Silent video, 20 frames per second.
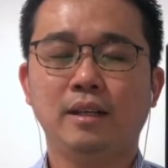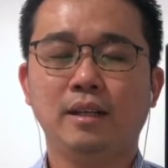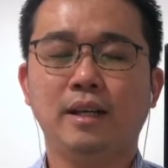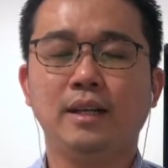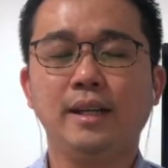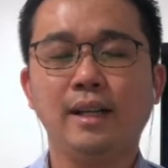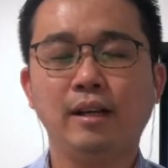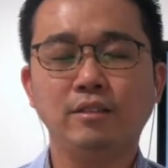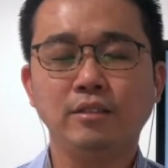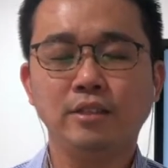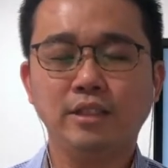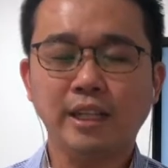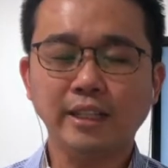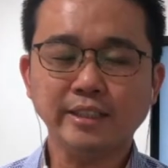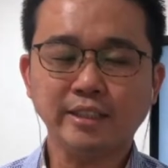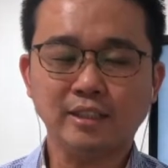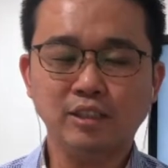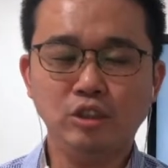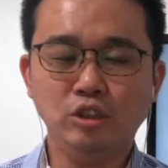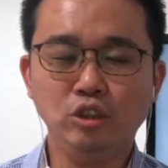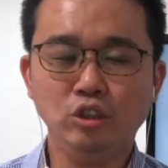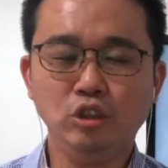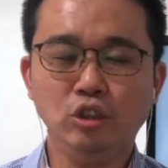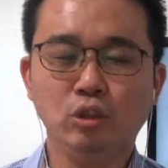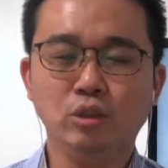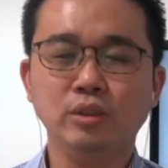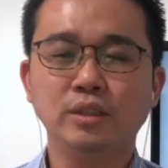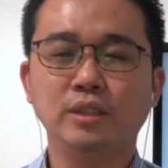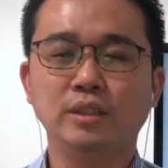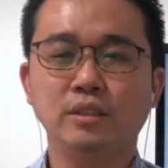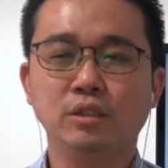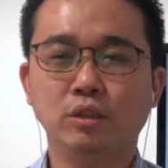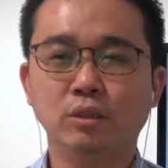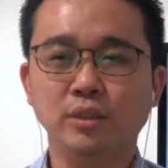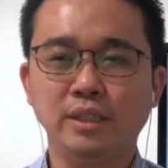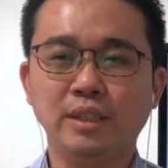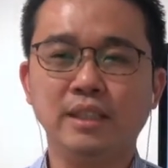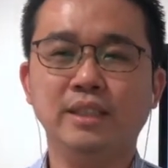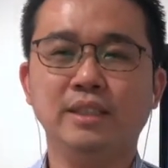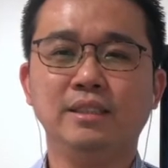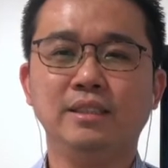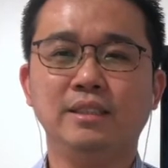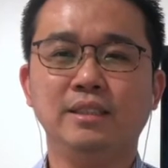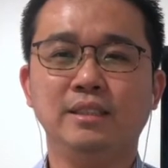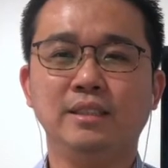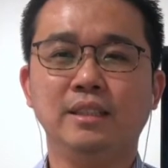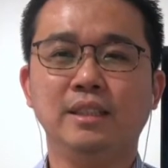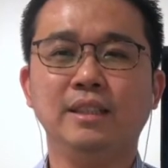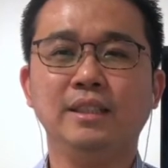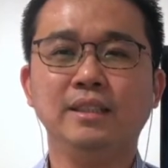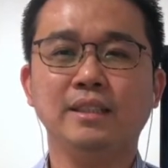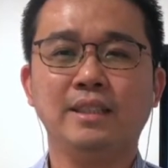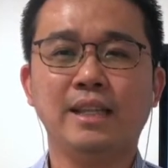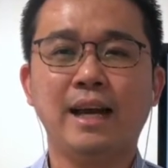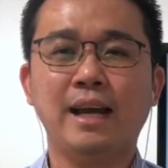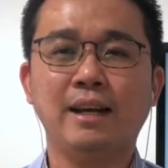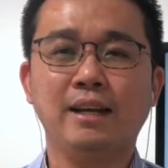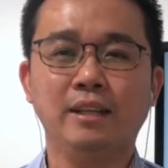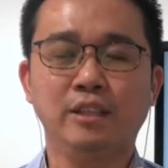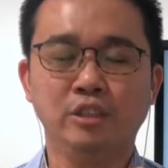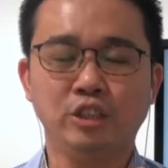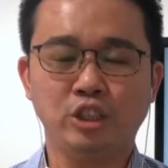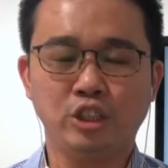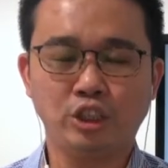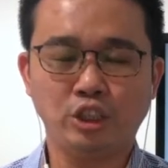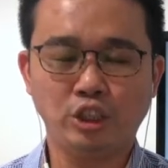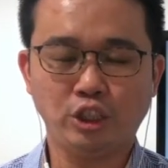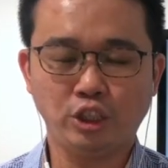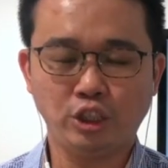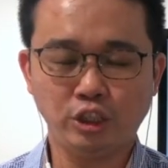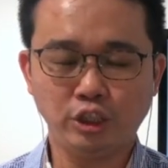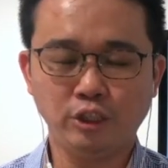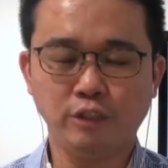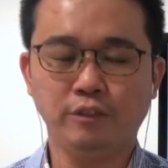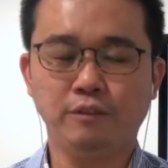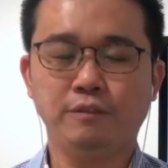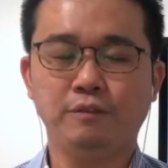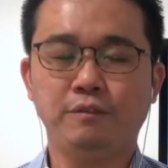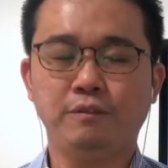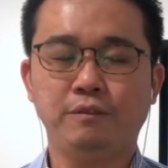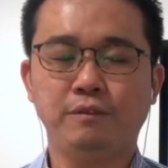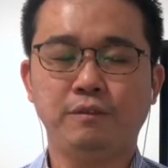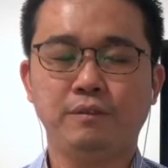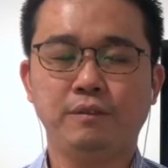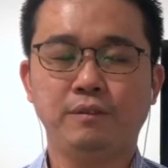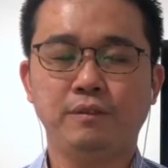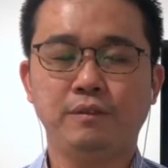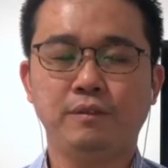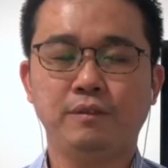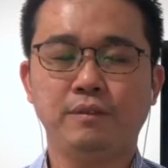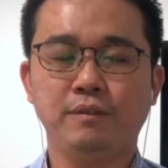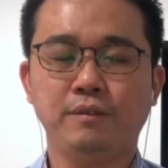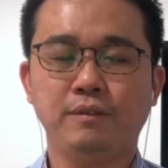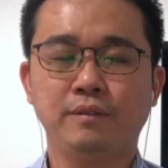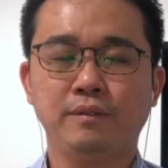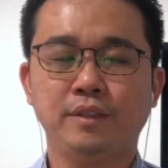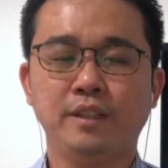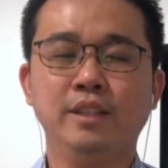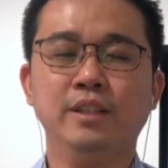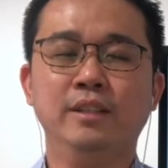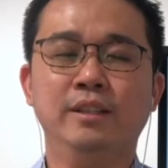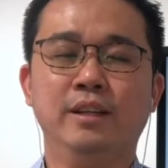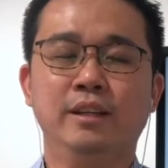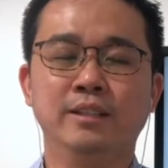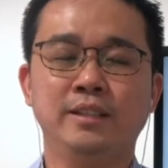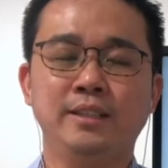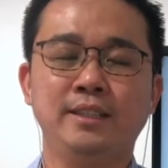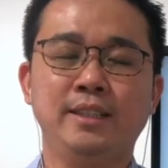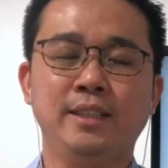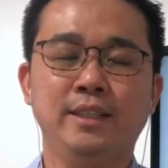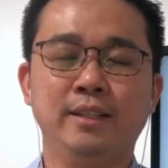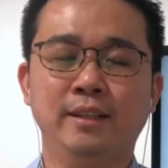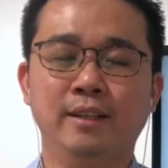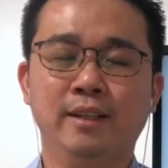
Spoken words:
And now just notice, is there a shift in your state?